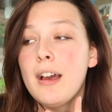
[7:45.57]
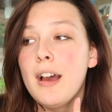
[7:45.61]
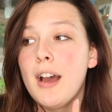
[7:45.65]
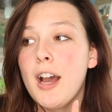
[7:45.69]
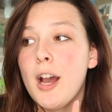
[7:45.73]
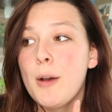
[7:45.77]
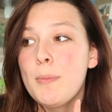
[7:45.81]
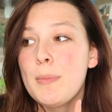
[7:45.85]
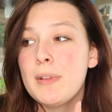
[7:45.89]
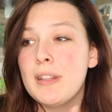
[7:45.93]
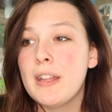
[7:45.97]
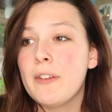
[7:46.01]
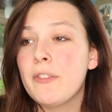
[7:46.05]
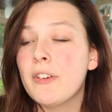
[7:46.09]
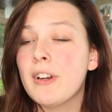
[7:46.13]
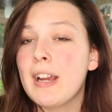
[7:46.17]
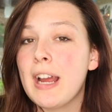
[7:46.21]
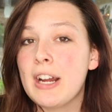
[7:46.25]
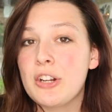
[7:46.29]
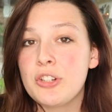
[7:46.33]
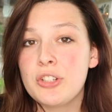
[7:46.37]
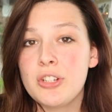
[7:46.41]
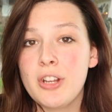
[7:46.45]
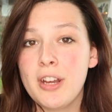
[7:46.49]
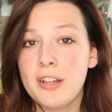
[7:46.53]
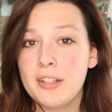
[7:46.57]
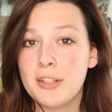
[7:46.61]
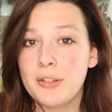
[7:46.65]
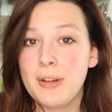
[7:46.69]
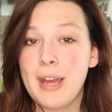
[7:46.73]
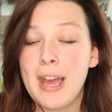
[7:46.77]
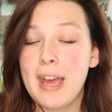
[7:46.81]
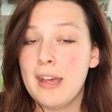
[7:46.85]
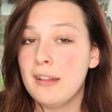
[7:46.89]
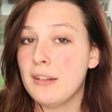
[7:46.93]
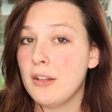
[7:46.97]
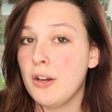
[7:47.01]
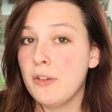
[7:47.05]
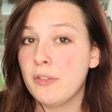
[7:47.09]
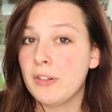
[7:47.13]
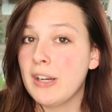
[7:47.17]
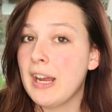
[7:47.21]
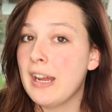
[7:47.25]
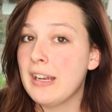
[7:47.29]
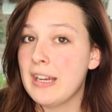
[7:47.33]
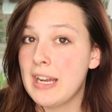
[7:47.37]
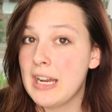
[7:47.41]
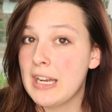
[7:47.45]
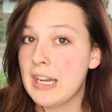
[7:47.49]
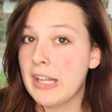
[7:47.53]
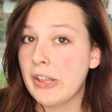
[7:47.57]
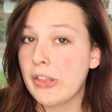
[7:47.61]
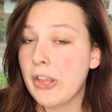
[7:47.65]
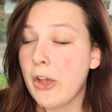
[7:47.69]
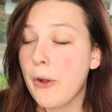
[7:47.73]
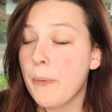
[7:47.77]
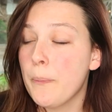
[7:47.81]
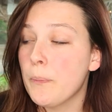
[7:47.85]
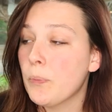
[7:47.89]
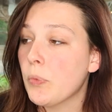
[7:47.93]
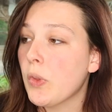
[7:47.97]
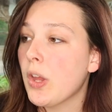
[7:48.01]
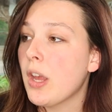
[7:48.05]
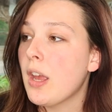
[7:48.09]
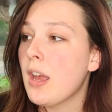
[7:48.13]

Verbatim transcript: Um, Zephyr actually also has overhead heating though.